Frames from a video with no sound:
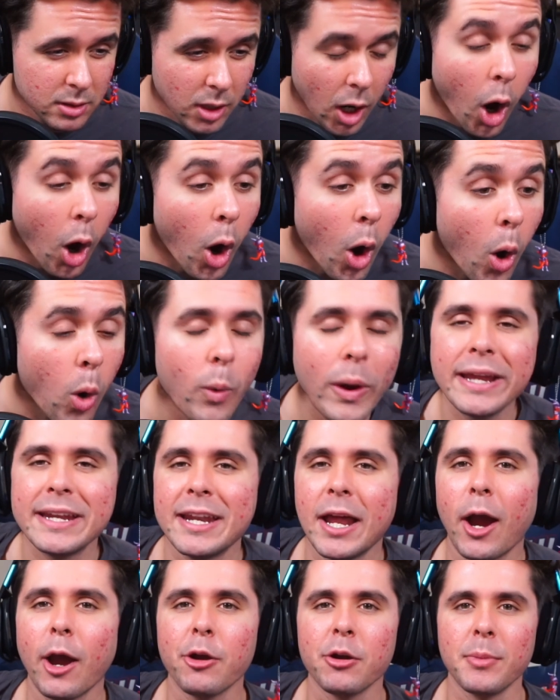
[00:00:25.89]
Oh, wait,
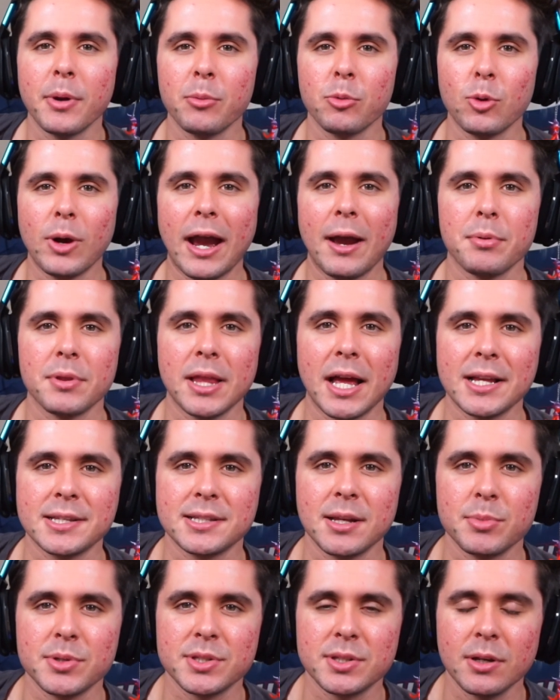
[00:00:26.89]
now I remember what happened
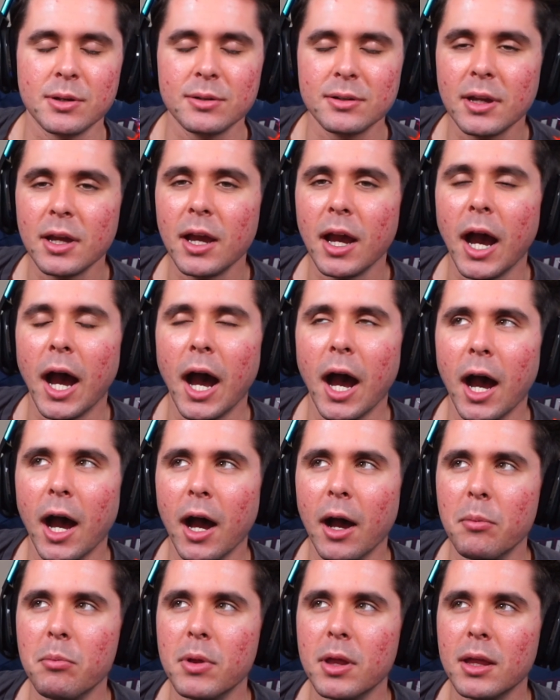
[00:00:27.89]
last episode.
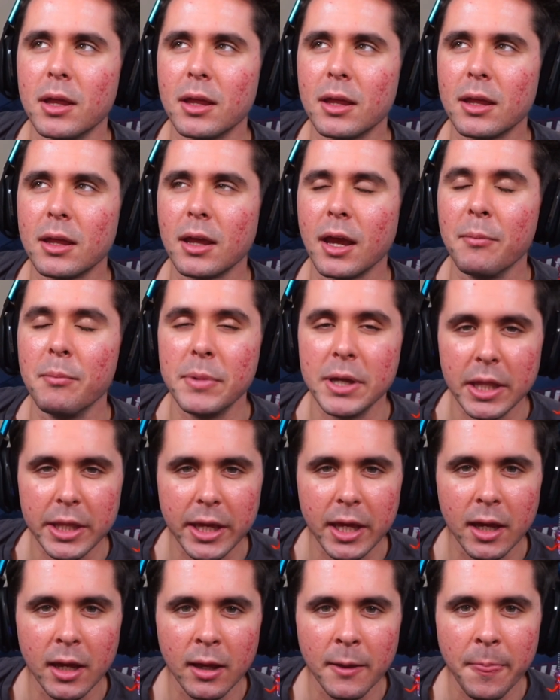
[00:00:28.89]

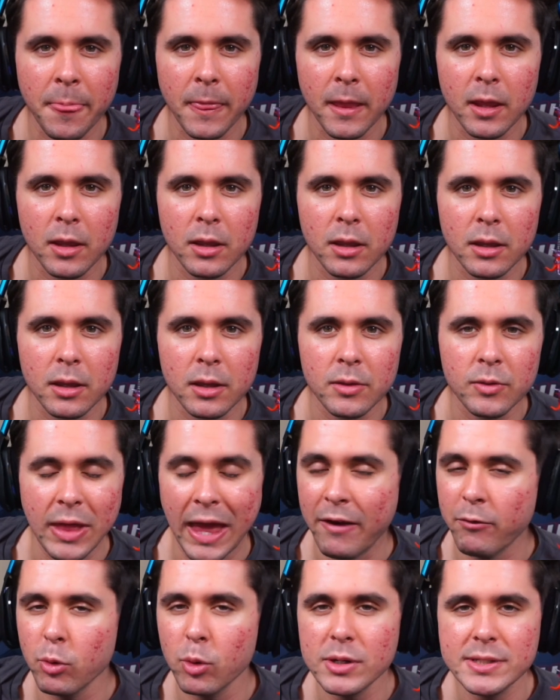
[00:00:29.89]
Amelia,
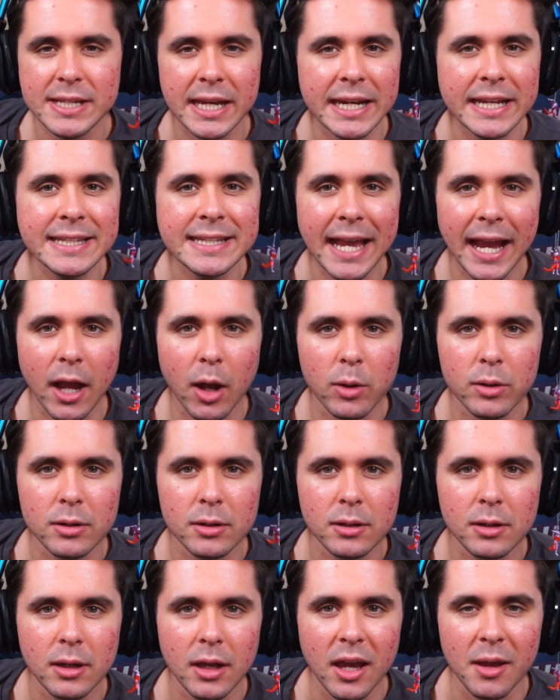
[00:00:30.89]
everyone's getting down.
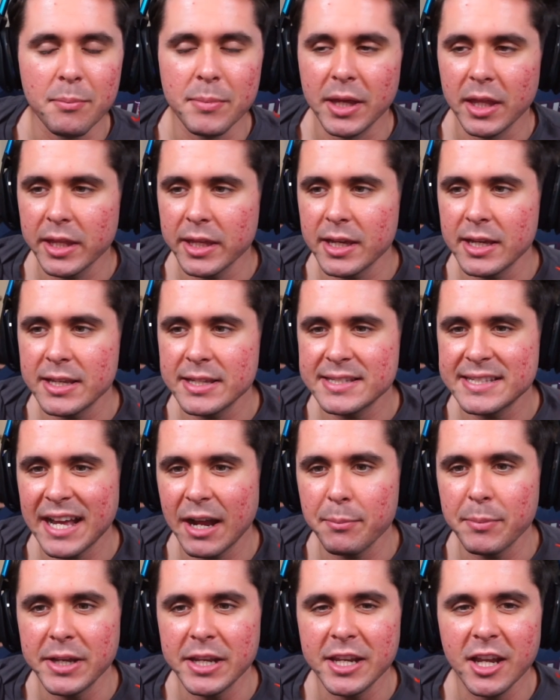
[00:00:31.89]
Amelia is
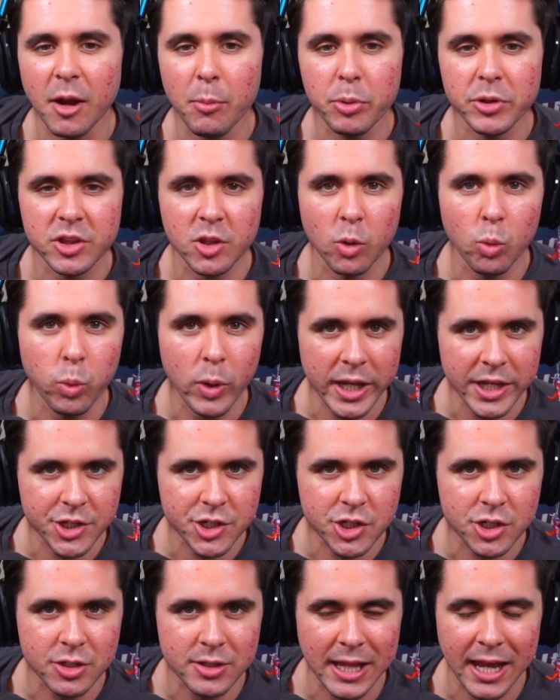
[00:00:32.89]
now meeting up with the
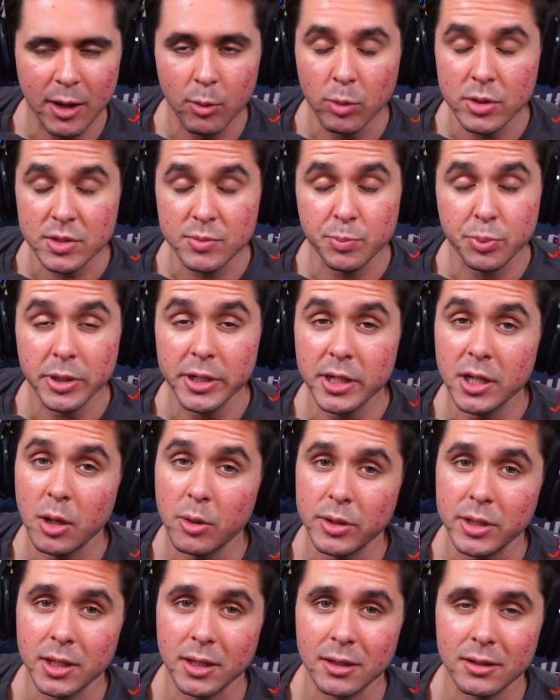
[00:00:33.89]
witch that was pretty
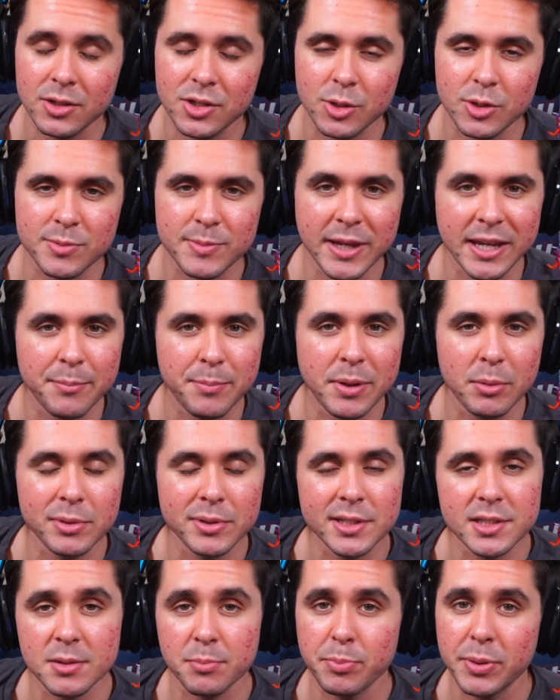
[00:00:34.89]
OD. She was making
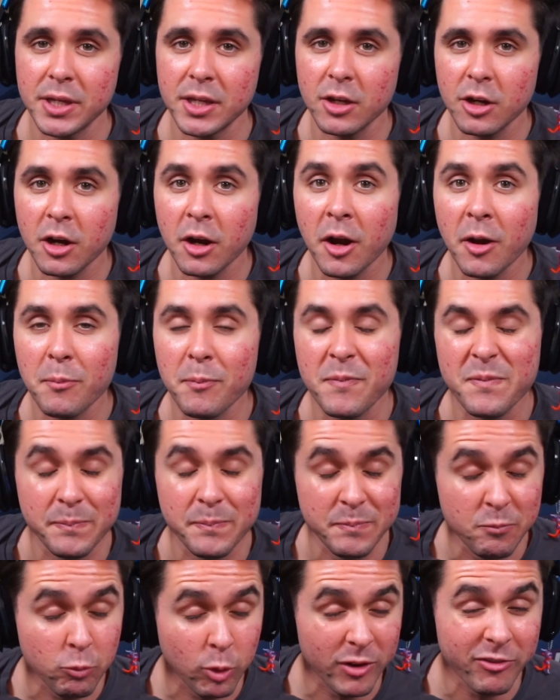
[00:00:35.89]
people disappear,
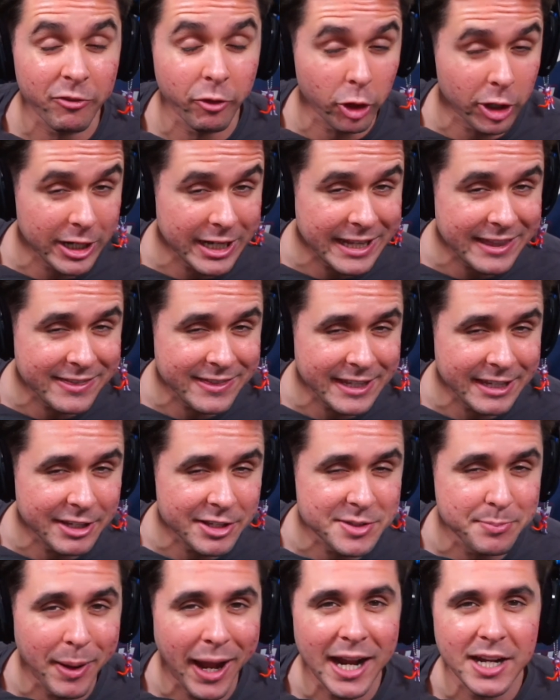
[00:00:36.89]
reverting
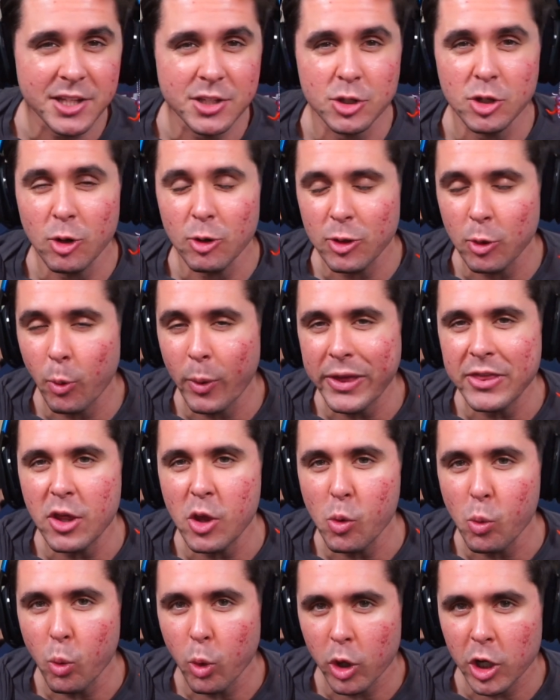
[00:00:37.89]
things back to the way
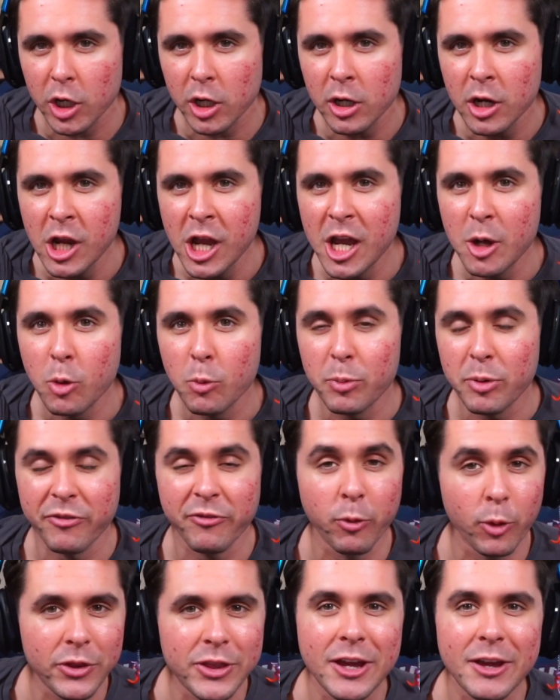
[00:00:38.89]
they were
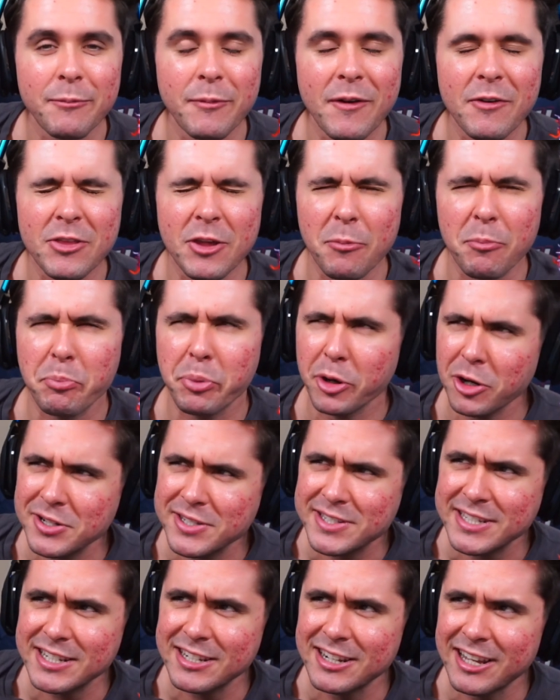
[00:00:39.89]
before the
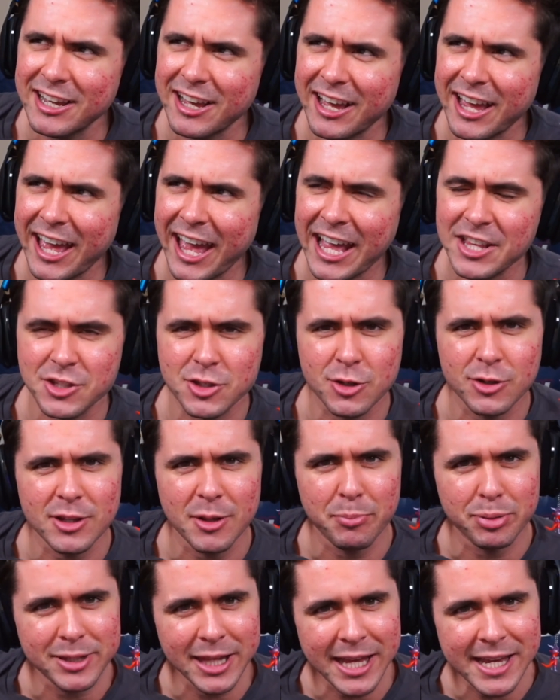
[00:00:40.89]
person entered
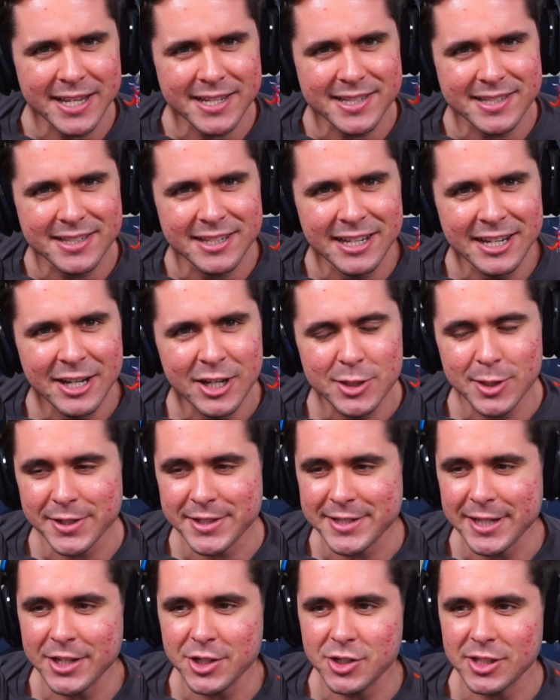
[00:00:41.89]
the place. So
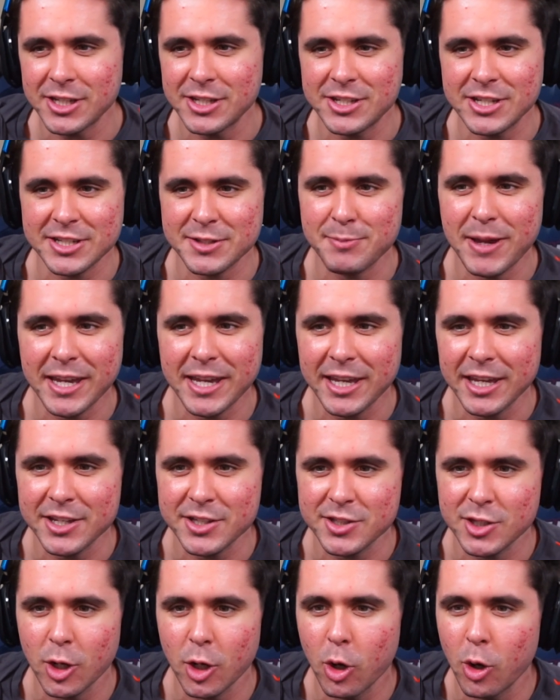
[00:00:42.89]
essentially just making
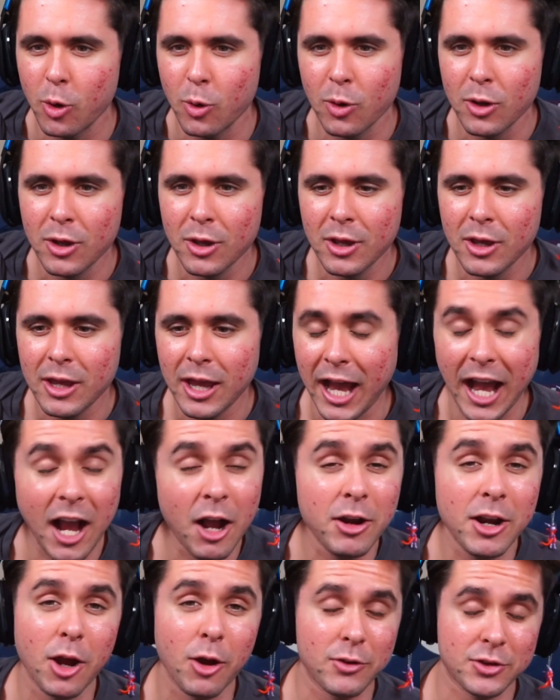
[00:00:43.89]
it so, I
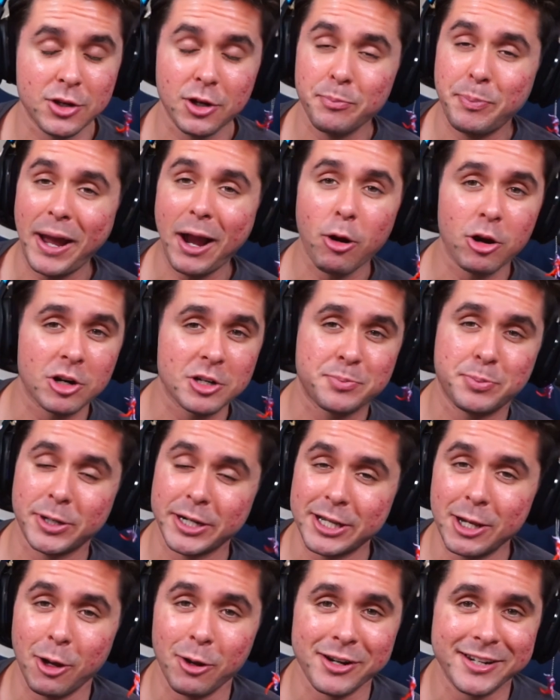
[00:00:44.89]
don't know, her power is
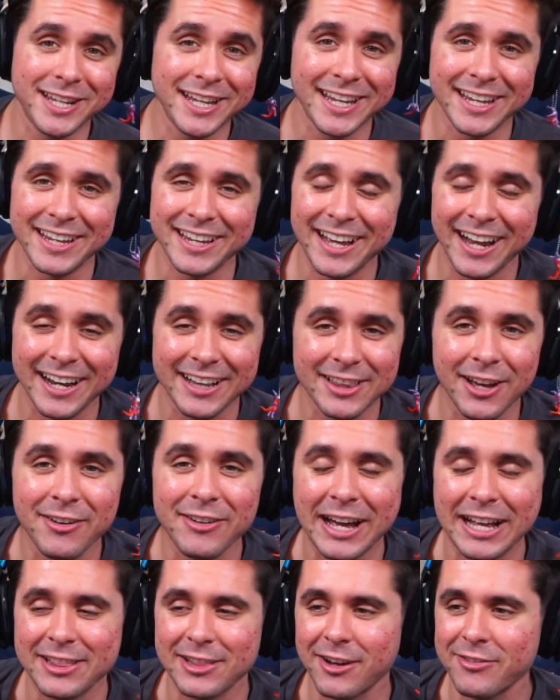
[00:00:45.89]
pretty OD. I
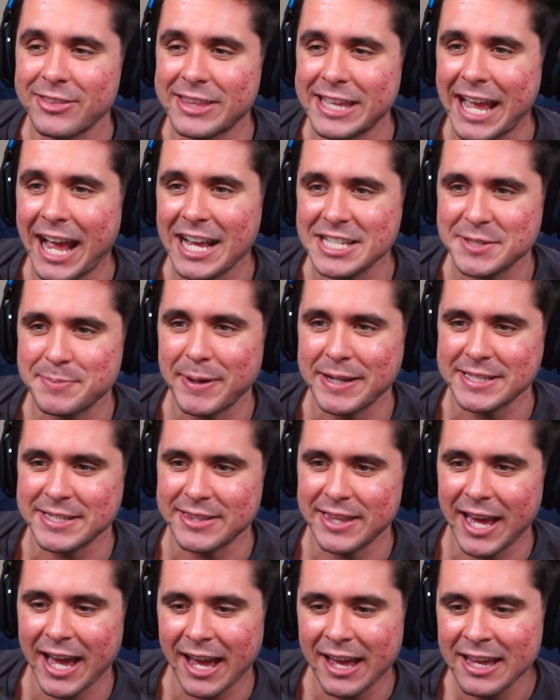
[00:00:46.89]
love the aspect
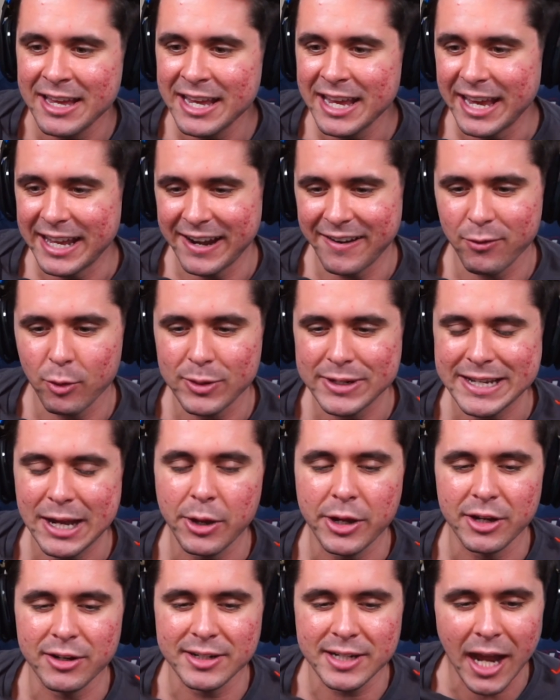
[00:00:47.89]
of that. And everyone is
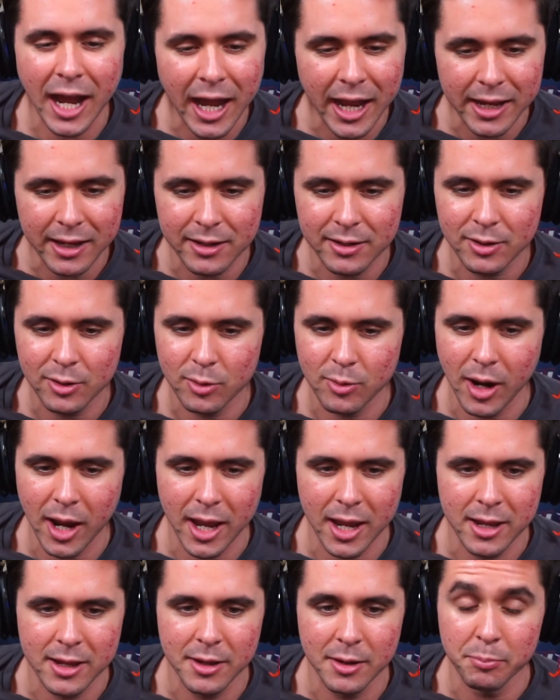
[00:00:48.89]
out here dying,
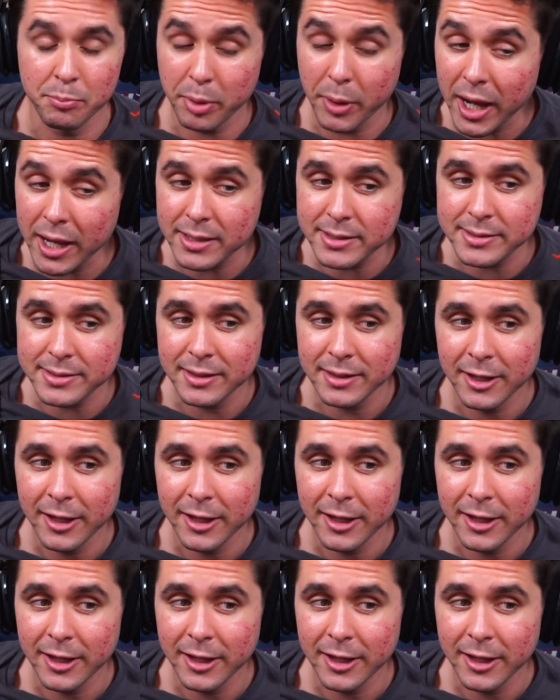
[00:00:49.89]
right? But